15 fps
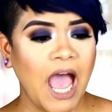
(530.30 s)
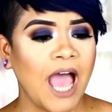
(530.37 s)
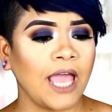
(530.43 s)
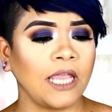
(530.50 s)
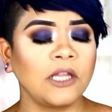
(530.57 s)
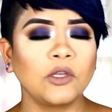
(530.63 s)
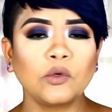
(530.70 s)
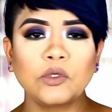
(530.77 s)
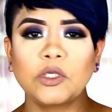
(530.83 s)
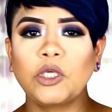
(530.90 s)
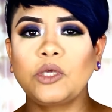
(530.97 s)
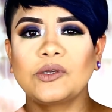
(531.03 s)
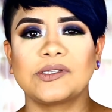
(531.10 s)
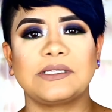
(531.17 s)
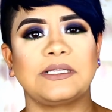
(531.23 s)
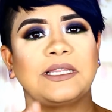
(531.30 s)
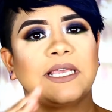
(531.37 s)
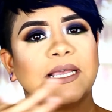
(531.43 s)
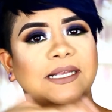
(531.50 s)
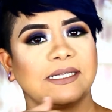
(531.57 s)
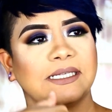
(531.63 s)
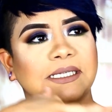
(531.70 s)
I don't use
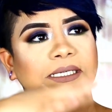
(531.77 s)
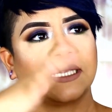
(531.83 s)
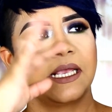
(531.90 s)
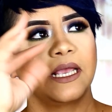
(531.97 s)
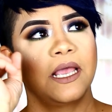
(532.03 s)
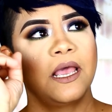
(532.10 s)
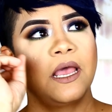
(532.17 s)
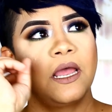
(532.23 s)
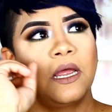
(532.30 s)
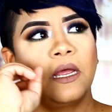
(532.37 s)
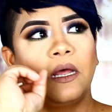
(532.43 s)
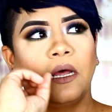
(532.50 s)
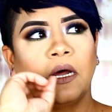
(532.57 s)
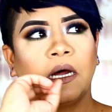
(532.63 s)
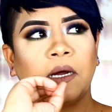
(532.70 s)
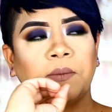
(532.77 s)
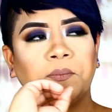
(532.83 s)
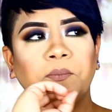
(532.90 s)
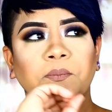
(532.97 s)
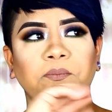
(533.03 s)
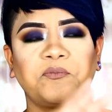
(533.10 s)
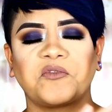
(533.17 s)
this
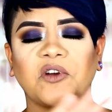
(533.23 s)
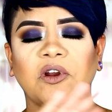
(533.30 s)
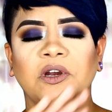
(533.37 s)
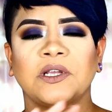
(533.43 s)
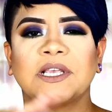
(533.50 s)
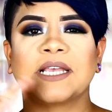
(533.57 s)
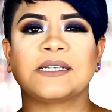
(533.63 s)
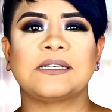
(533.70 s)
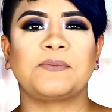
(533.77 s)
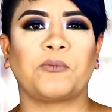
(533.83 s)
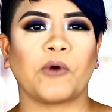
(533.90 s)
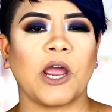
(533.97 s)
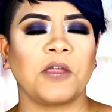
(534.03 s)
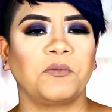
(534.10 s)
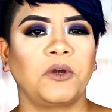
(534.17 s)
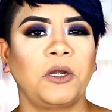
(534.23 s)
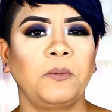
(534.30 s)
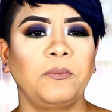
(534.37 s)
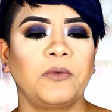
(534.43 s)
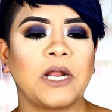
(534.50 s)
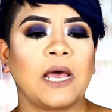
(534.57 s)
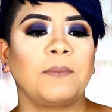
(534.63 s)
product as a
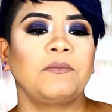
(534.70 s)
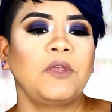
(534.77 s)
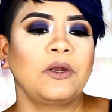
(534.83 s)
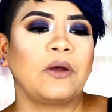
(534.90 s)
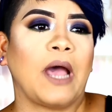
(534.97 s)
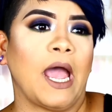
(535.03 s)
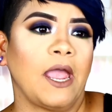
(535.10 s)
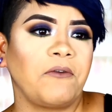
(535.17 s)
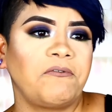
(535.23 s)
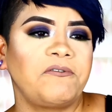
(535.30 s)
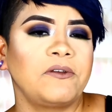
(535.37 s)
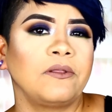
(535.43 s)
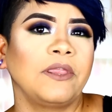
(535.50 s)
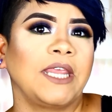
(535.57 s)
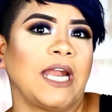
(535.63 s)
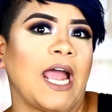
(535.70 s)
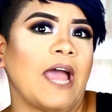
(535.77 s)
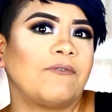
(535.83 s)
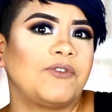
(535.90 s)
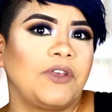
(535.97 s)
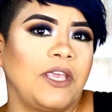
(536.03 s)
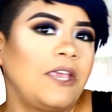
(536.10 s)
primer, but I feel that I
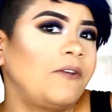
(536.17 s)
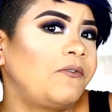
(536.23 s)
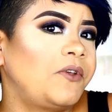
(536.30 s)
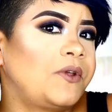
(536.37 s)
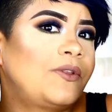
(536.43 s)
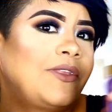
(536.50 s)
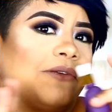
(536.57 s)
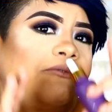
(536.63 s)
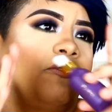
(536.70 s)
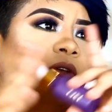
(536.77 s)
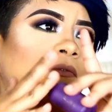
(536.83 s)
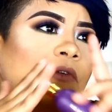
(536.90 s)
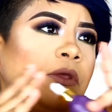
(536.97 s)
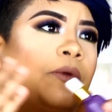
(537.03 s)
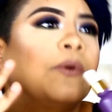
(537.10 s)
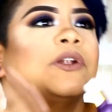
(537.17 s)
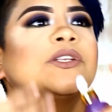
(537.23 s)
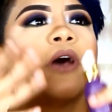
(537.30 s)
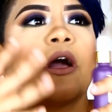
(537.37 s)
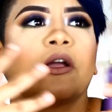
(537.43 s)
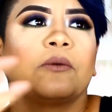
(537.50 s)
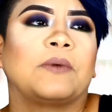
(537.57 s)
have to give you the review and
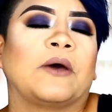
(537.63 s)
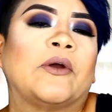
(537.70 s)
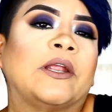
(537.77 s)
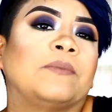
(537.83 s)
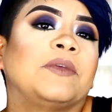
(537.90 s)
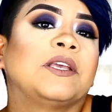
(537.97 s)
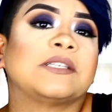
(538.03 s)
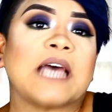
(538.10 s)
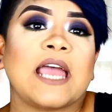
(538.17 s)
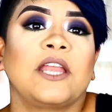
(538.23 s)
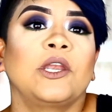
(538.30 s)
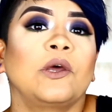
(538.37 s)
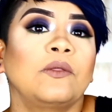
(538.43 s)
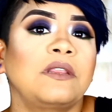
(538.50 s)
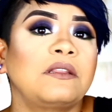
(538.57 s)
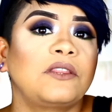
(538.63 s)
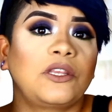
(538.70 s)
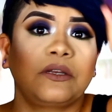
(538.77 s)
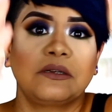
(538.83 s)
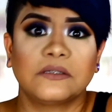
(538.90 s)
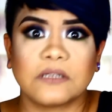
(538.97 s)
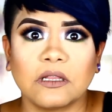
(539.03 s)
talk about it, because I know that
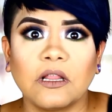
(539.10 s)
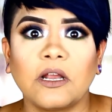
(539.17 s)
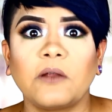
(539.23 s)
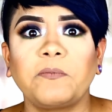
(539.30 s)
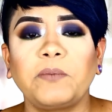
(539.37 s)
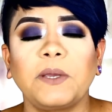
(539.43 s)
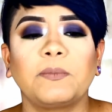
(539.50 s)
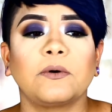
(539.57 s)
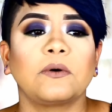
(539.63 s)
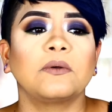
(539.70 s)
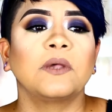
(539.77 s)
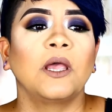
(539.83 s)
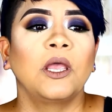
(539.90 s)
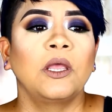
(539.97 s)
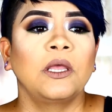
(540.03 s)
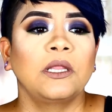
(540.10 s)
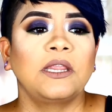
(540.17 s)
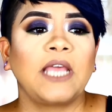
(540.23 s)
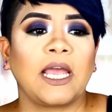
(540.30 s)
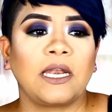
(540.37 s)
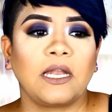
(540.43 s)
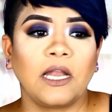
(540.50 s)
there's a lot of people
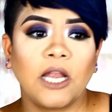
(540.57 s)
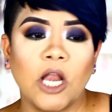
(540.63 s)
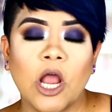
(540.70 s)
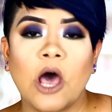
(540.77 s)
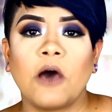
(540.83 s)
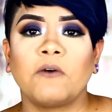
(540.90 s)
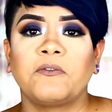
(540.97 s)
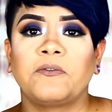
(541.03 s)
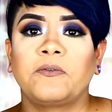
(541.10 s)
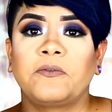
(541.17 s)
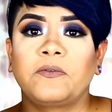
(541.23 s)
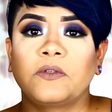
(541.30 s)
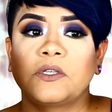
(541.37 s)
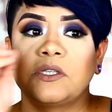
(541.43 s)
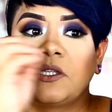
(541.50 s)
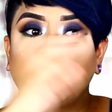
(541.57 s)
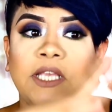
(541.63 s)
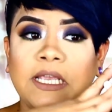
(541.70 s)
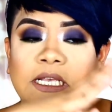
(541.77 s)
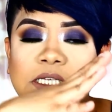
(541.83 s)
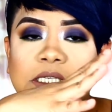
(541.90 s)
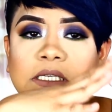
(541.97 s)
that love
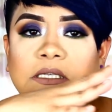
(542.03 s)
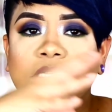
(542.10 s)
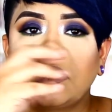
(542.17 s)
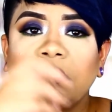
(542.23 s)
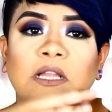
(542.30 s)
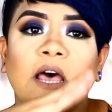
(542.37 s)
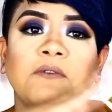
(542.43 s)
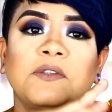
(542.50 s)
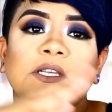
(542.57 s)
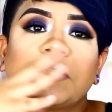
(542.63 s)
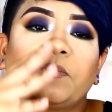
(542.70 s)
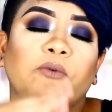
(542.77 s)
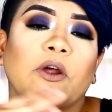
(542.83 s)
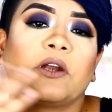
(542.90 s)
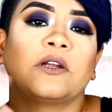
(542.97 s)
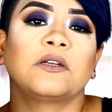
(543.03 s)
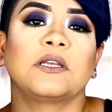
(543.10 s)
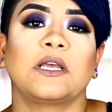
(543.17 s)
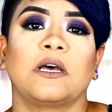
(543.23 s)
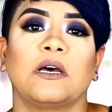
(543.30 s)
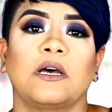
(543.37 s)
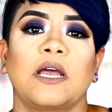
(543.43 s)
this
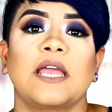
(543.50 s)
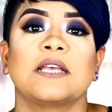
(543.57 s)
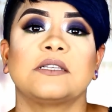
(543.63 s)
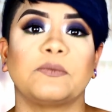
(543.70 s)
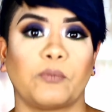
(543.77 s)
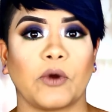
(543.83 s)
product as a